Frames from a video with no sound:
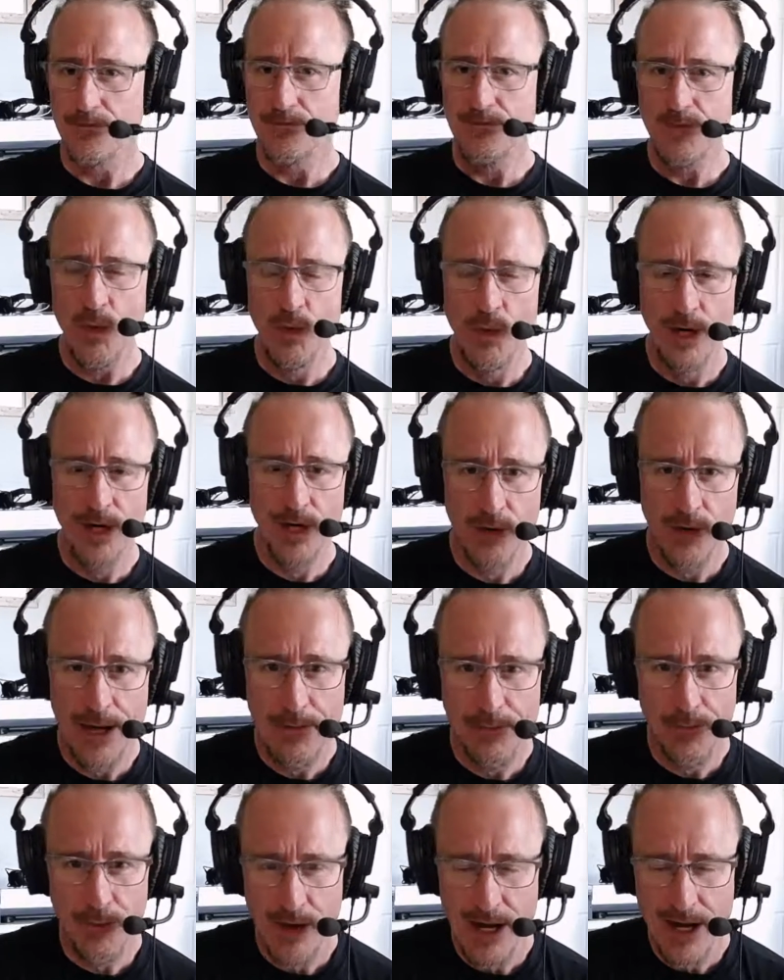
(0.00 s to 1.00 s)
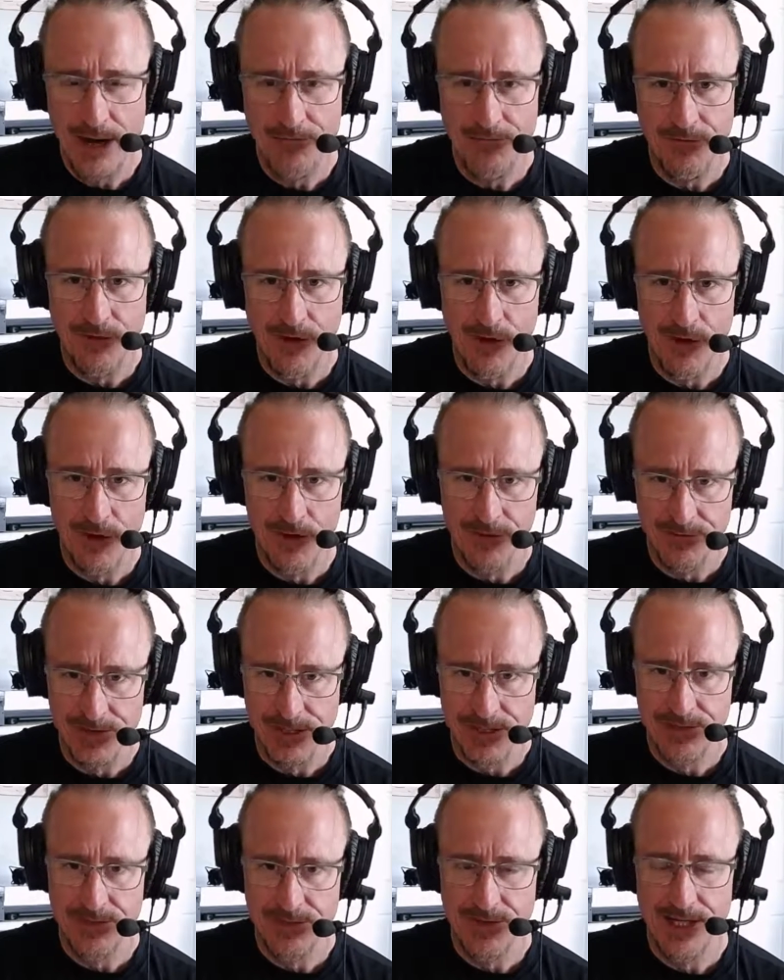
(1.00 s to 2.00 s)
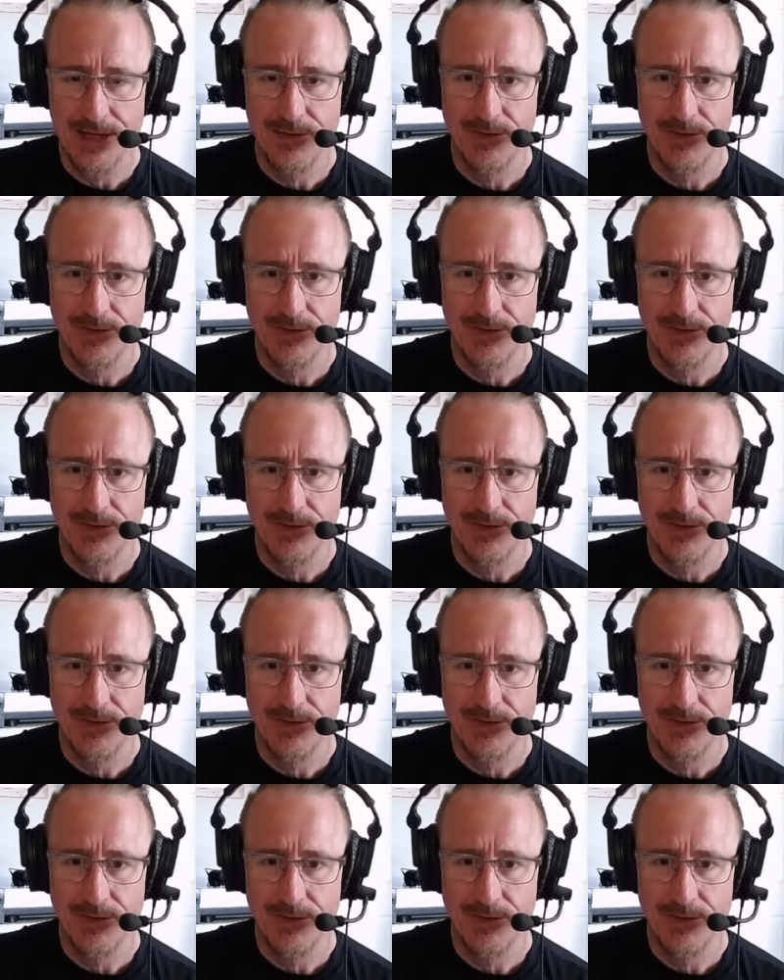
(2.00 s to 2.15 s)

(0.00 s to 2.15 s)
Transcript: what a great prayer for all of us, right?